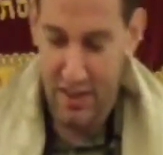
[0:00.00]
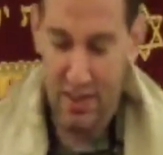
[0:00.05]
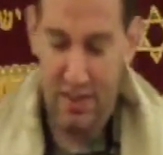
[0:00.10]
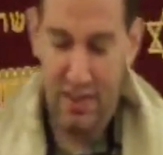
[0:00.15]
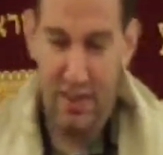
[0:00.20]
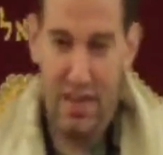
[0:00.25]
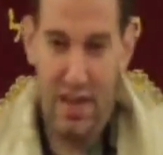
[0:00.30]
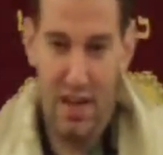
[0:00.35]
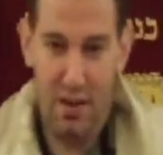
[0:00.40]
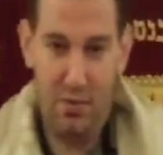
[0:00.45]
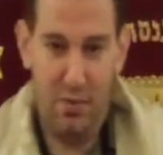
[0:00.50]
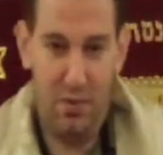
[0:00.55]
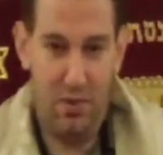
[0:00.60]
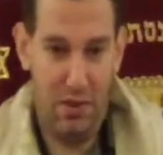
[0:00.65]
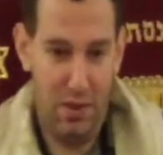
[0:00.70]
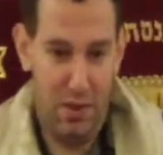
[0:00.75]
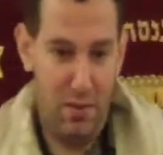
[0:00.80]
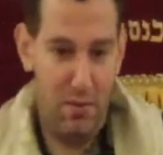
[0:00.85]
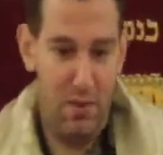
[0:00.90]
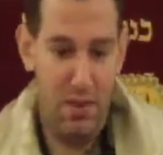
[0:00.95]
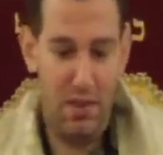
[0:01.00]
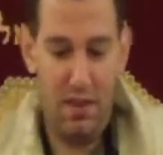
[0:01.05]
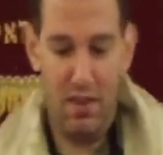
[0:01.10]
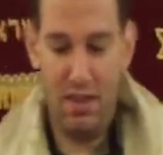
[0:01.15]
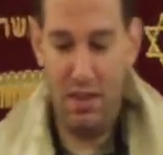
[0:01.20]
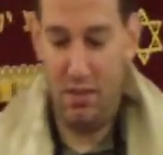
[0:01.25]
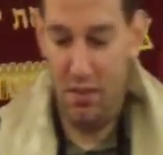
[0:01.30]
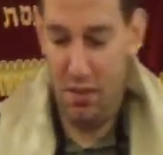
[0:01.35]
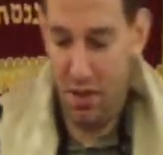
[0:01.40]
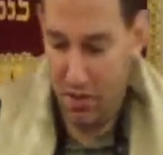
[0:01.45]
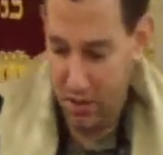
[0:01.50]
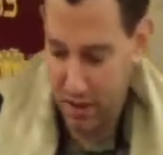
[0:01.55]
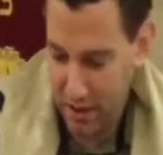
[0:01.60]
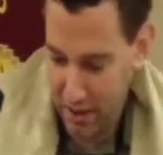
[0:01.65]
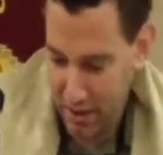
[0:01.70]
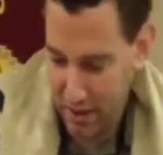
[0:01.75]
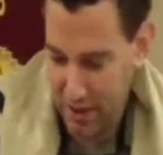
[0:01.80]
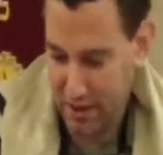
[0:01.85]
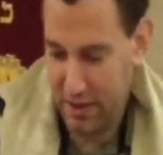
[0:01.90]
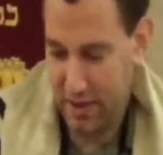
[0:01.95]
and helps the community grow, and
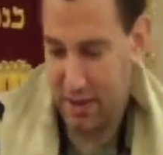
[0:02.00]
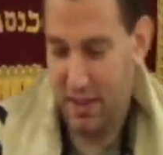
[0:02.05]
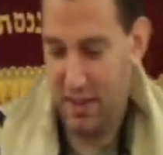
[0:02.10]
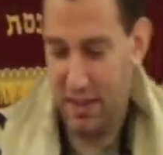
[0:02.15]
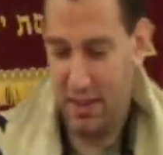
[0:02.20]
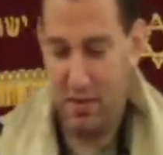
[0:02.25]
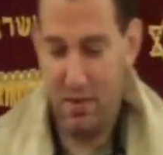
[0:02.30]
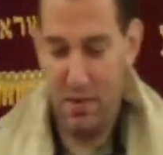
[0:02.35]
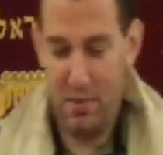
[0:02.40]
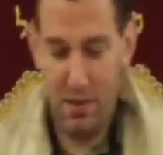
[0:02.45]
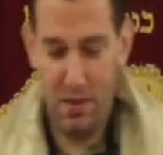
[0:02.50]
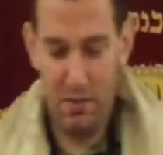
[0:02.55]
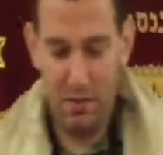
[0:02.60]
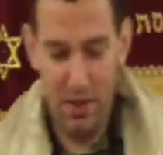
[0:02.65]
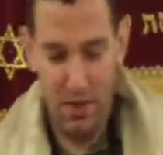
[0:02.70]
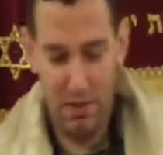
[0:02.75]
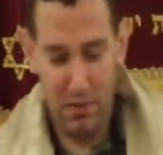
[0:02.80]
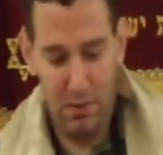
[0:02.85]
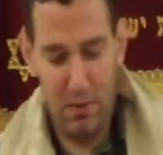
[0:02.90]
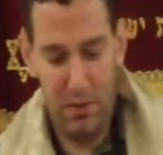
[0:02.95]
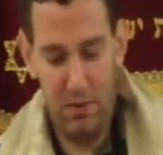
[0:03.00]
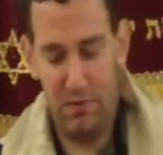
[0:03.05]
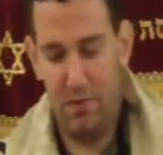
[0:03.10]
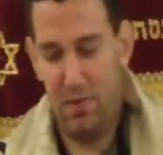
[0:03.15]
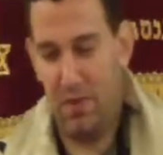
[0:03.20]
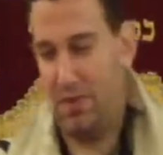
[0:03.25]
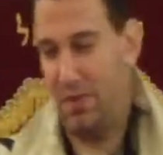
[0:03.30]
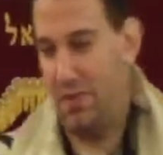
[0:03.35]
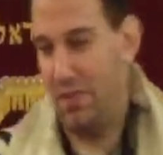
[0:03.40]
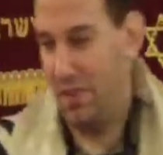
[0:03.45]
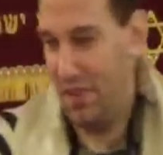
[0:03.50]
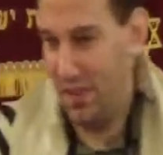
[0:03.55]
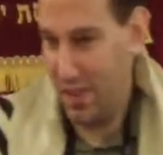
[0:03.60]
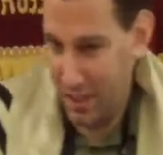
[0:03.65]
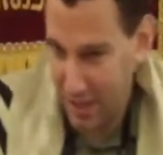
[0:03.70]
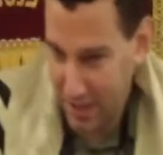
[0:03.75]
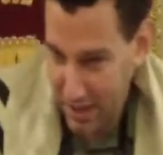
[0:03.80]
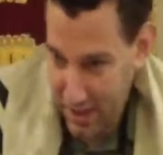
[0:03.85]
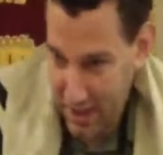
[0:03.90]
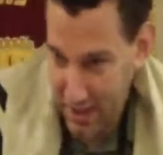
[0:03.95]
I'd like to thank Rabbi Weisblum for
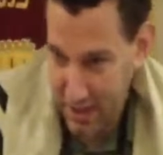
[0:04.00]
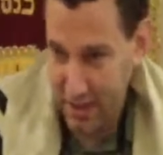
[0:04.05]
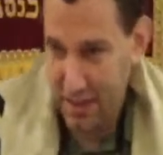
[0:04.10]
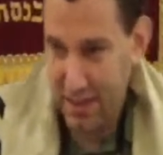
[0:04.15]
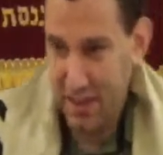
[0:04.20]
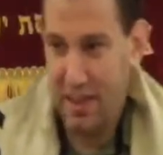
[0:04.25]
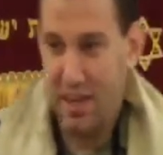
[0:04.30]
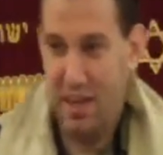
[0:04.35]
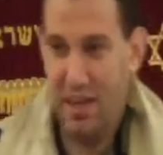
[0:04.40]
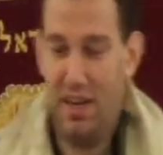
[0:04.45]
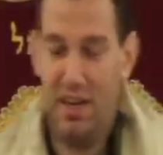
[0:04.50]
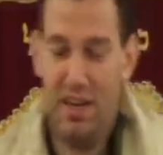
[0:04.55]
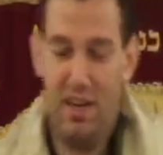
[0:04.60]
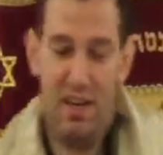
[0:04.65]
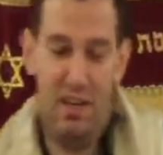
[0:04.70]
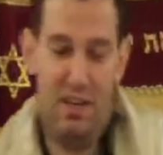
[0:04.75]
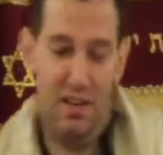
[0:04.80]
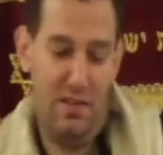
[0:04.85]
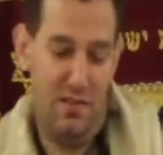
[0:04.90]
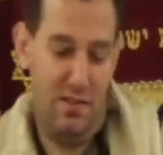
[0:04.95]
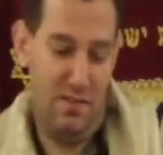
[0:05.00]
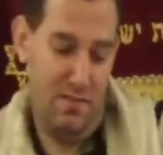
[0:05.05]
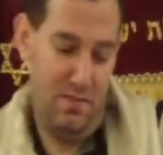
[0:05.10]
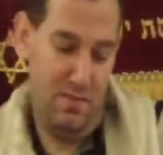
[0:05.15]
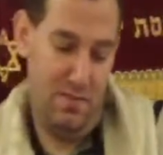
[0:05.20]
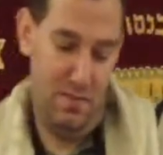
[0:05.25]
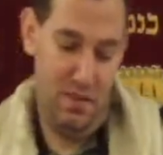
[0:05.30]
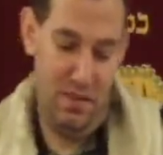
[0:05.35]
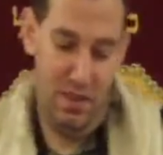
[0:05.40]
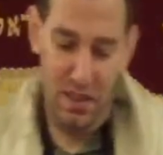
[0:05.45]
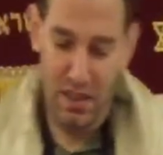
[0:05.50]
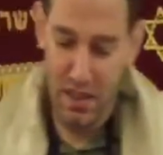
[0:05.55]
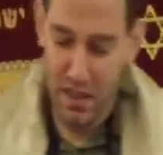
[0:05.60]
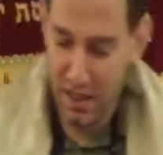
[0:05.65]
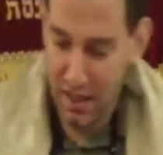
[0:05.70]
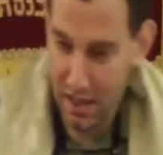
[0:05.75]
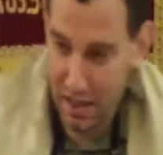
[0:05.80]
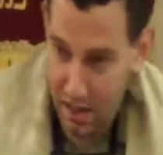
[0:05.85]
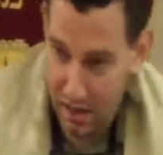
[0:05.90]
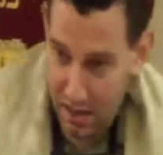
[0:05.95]
starting that. Uh,
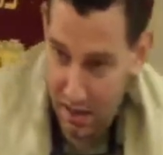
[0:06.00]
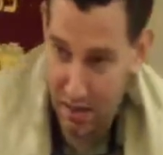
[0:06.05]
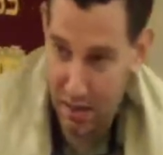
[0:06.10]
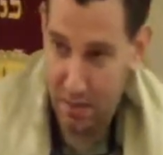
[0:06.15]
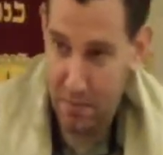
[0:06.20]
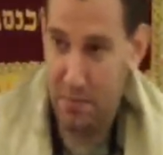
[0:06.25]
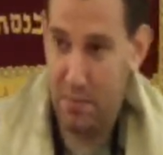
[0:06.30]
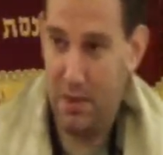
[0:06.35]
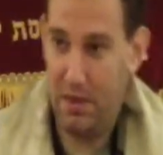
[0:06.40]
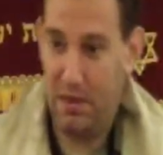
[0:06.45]
the um,